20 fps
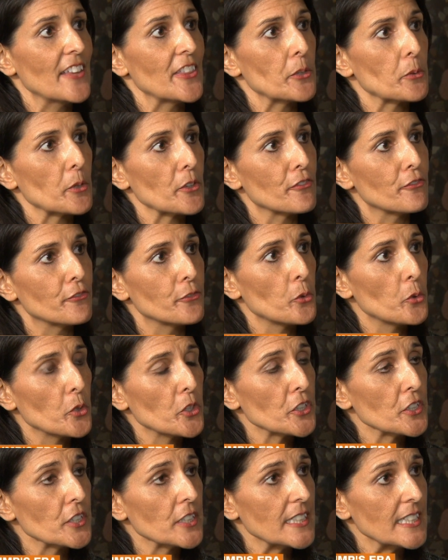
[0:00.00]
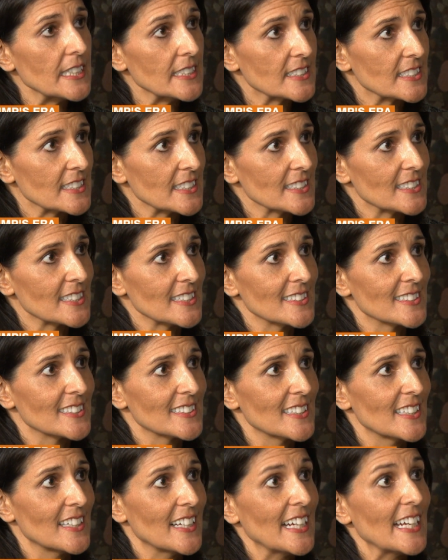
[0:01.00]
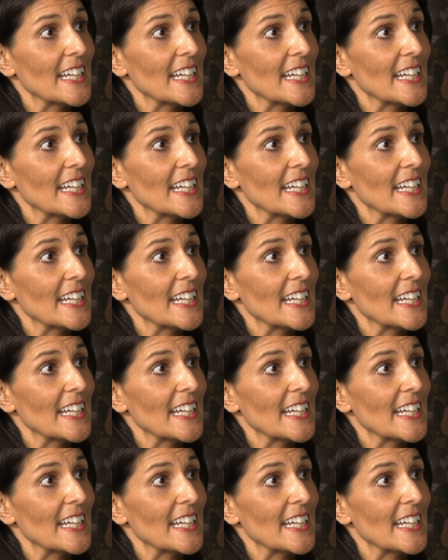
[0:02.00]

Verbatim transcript: There were four instances.